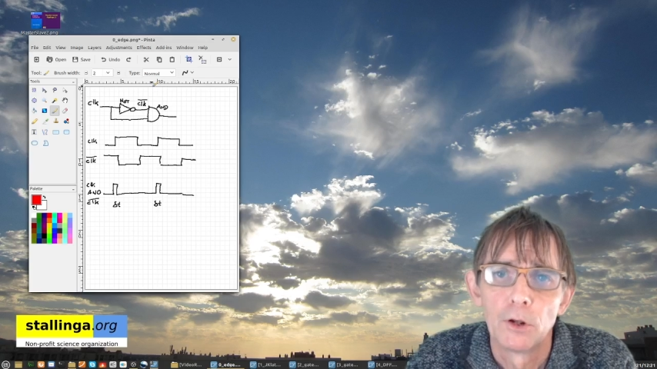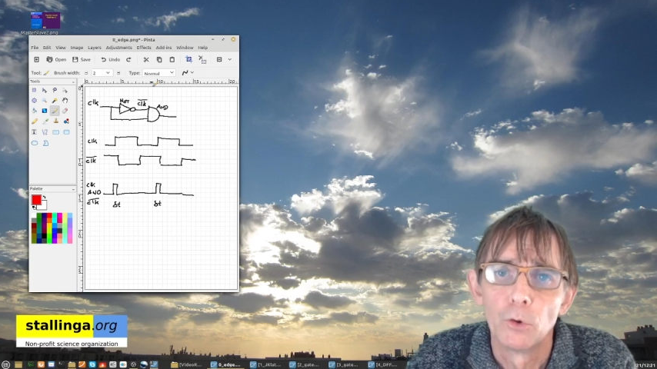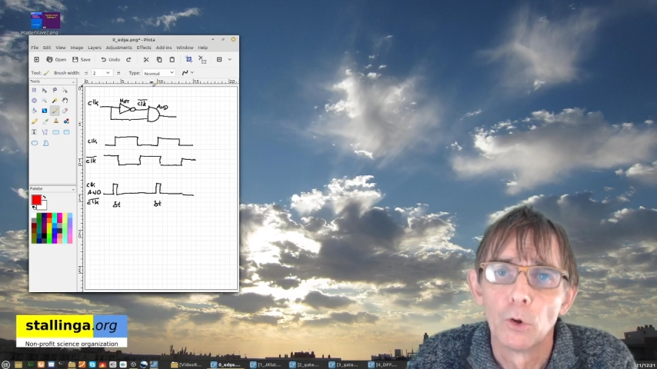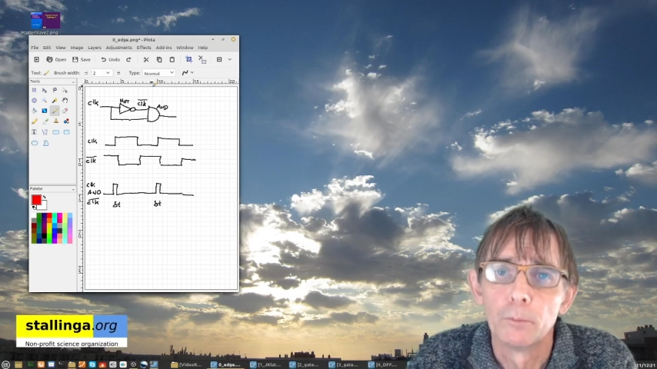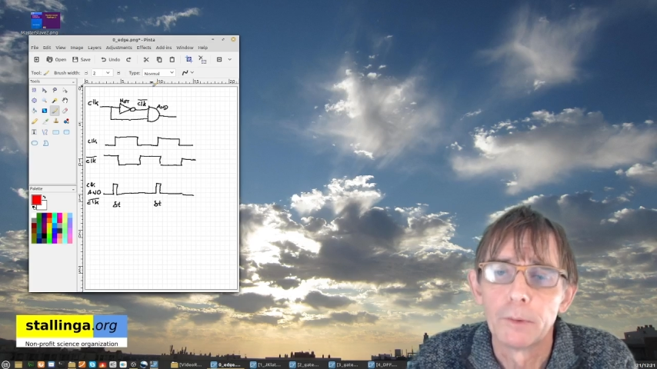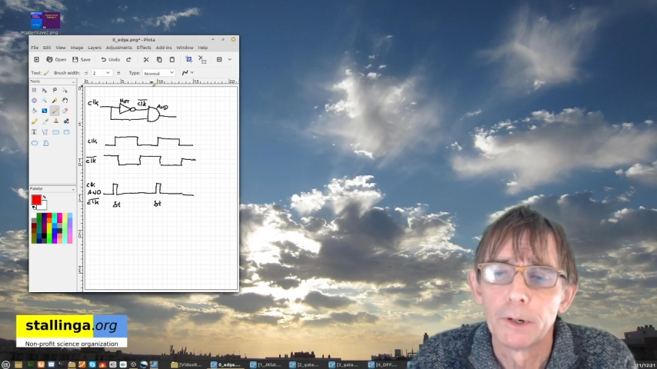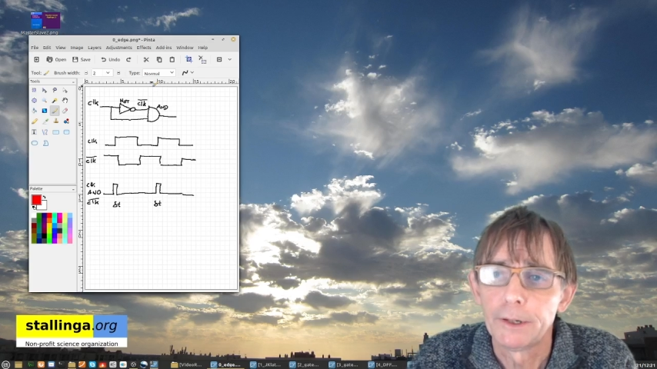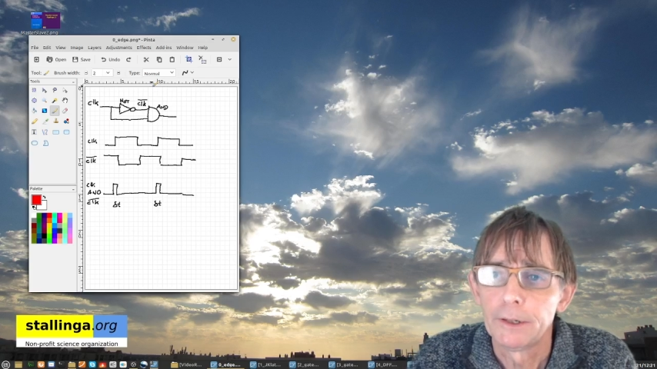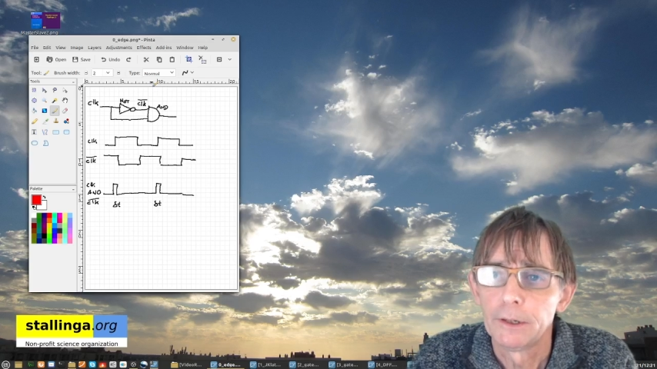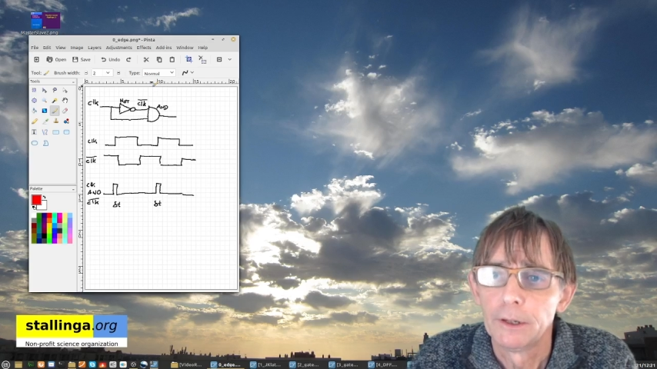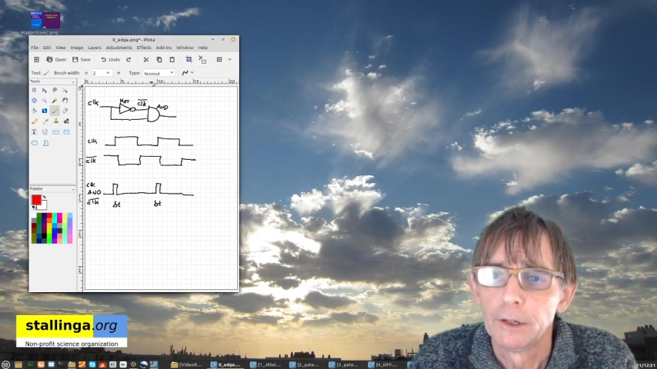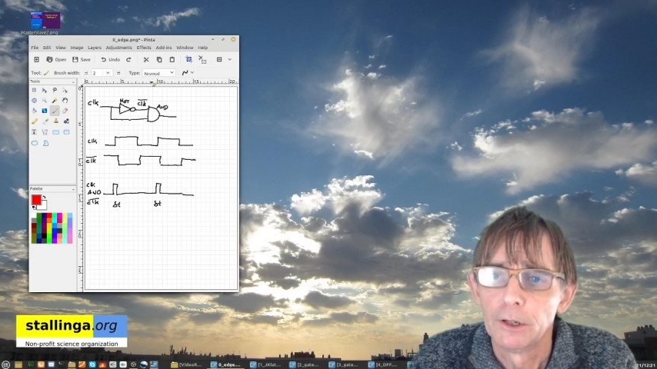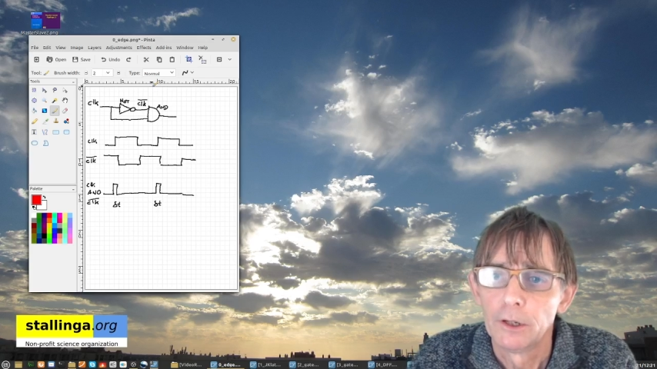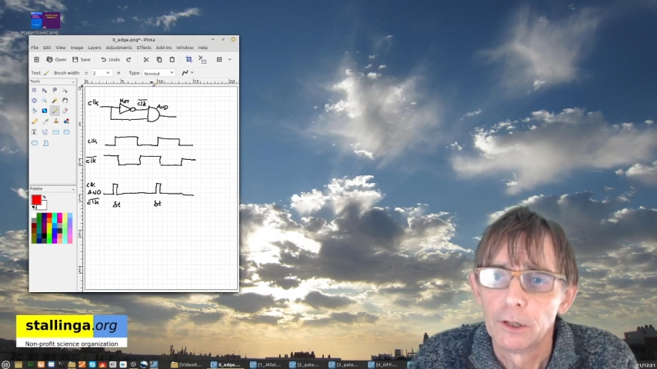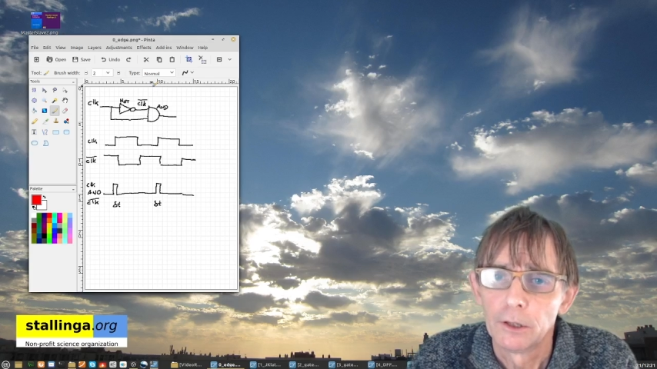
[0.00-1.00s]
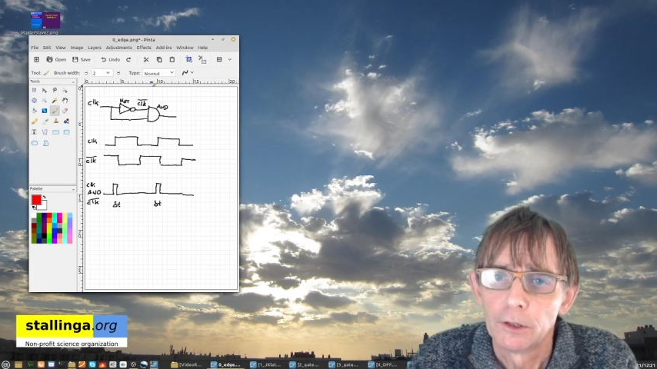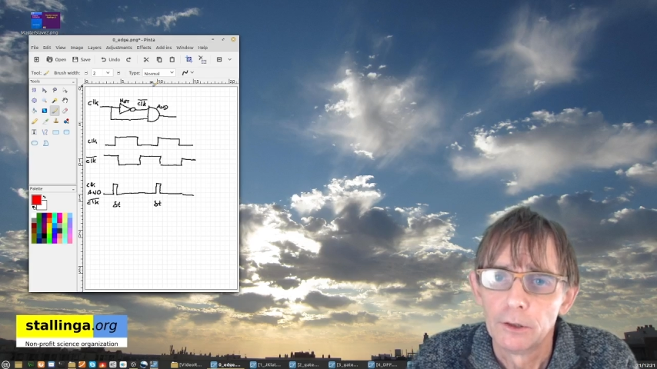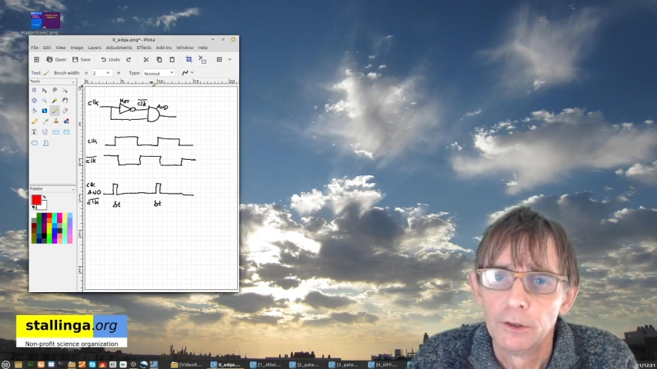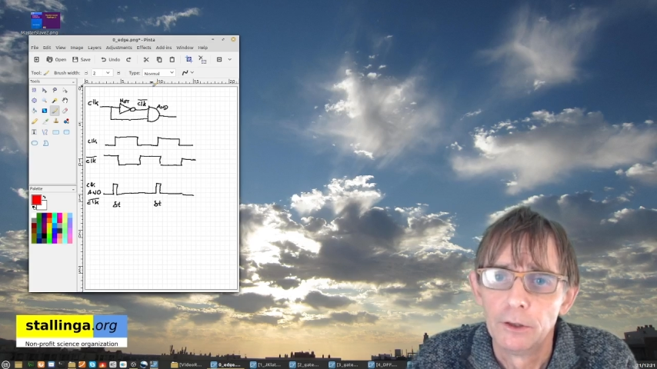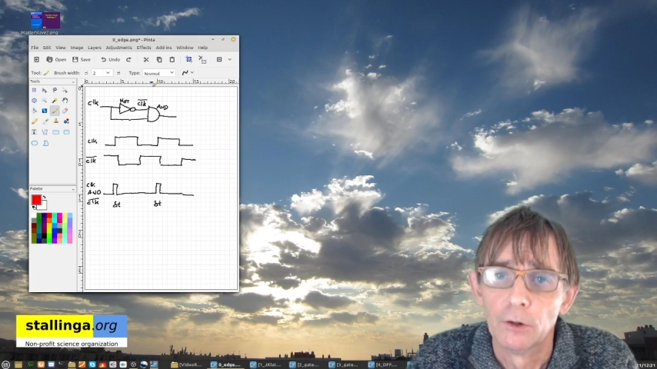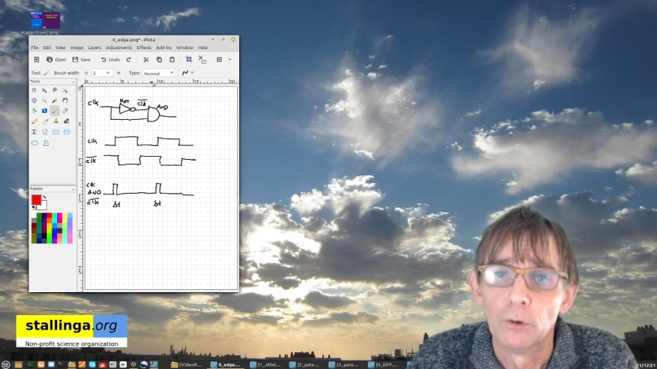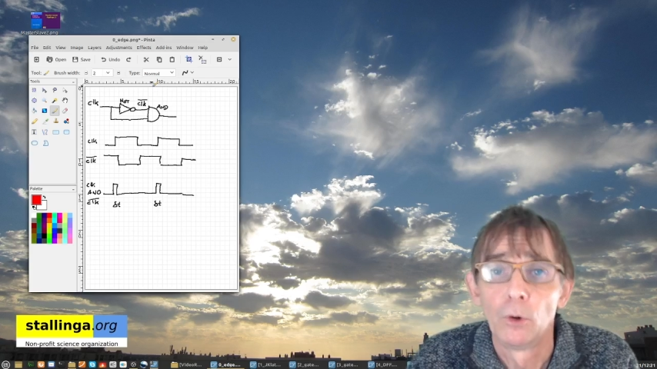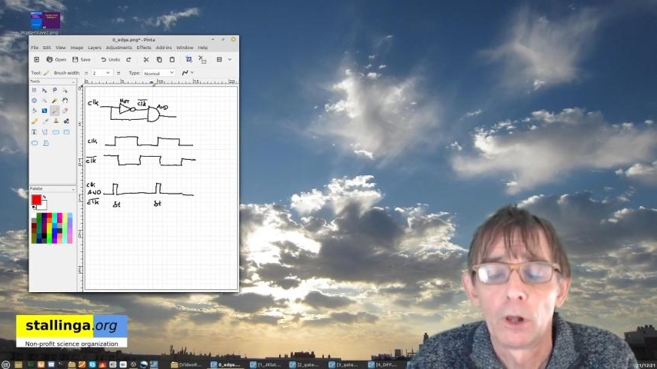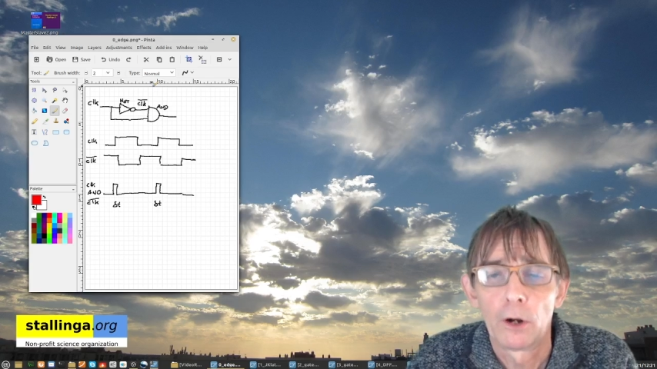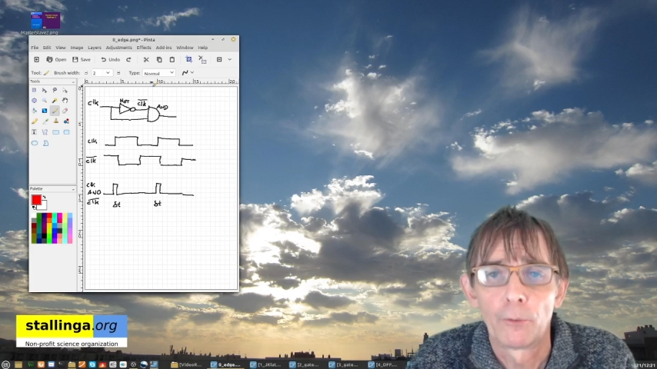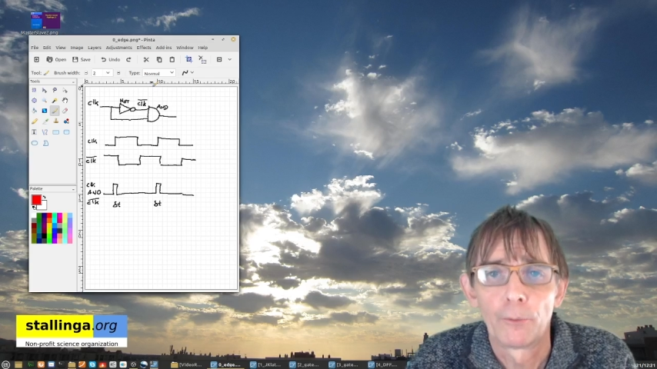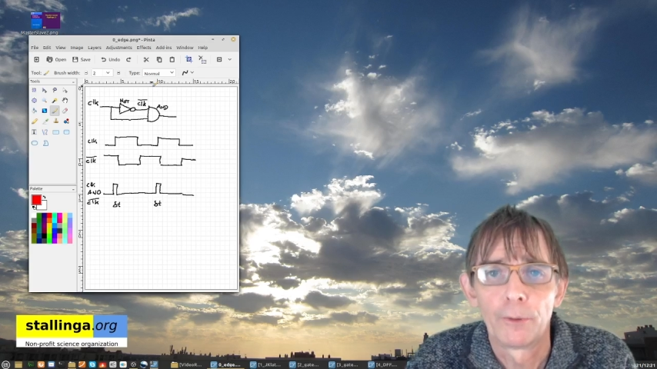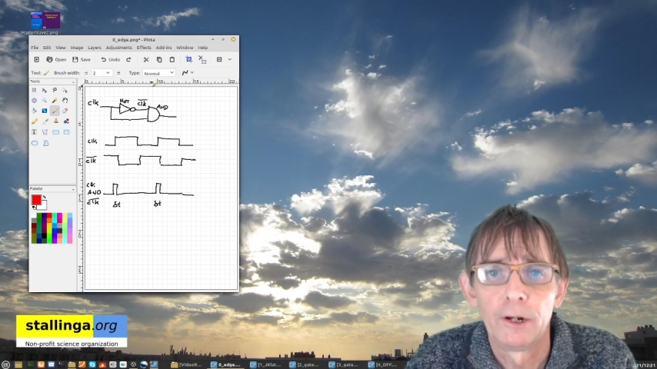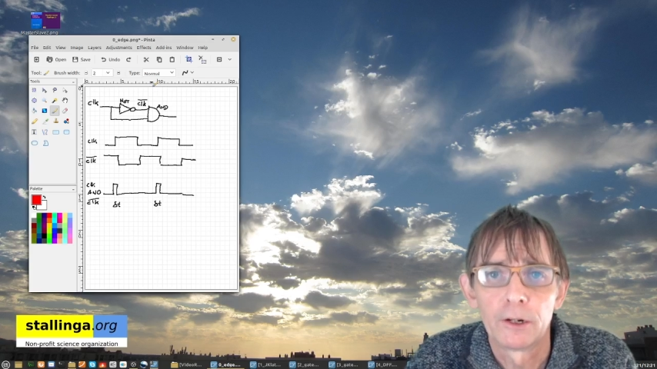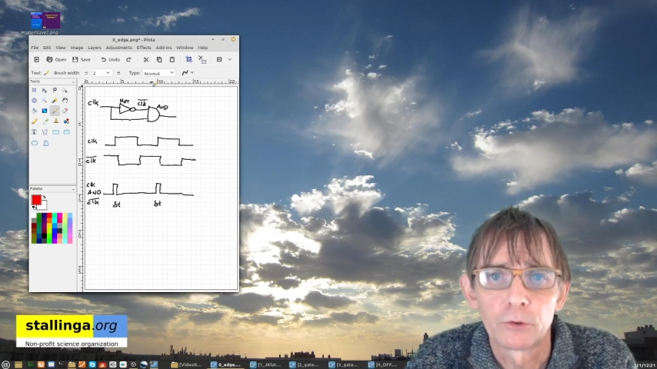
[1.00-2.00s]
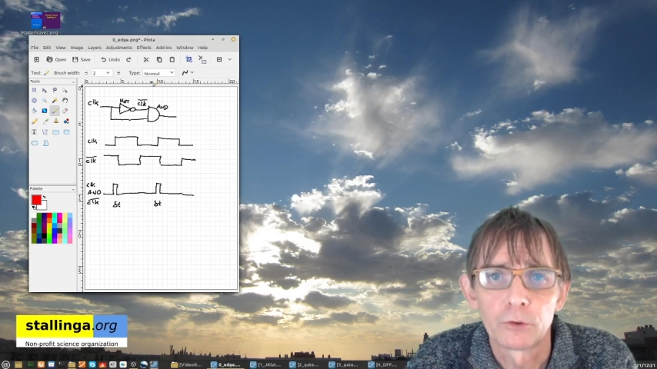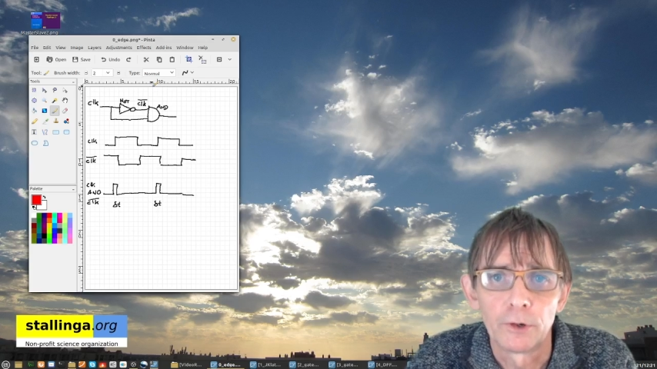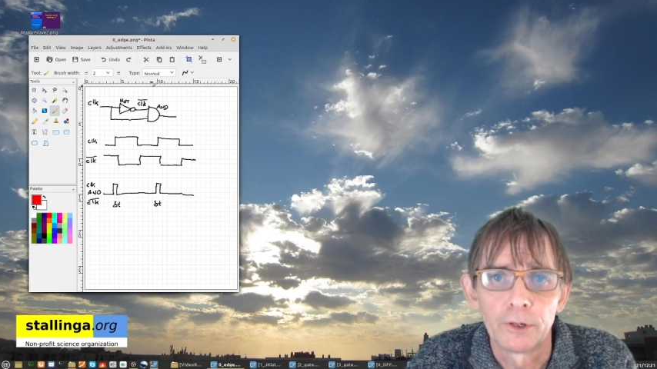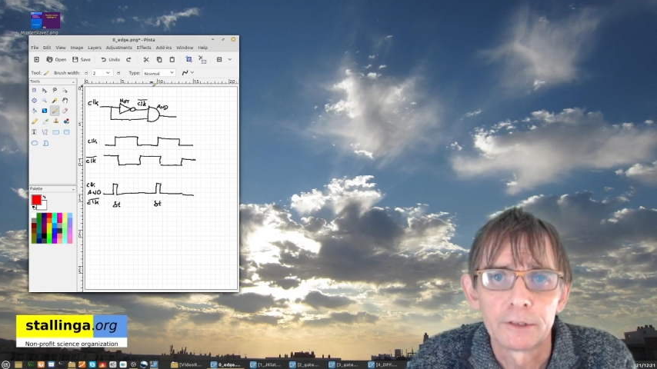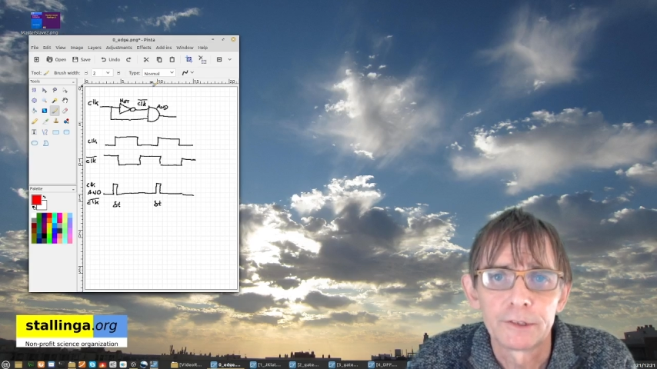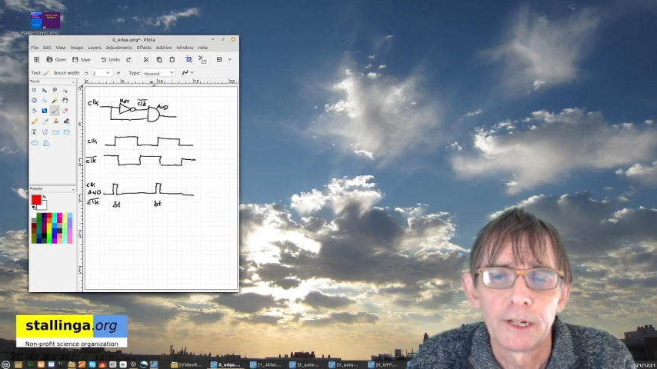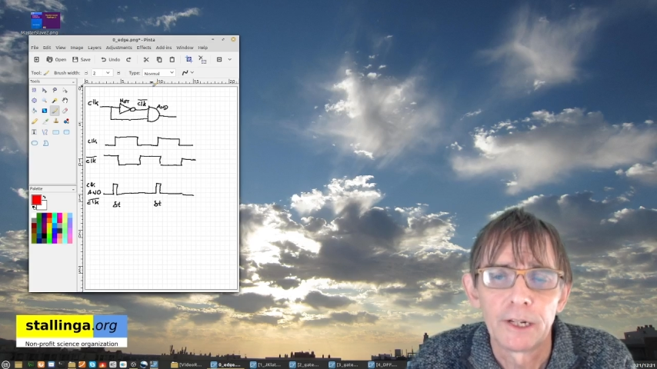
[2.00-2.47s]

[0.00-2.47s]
normally all our electronics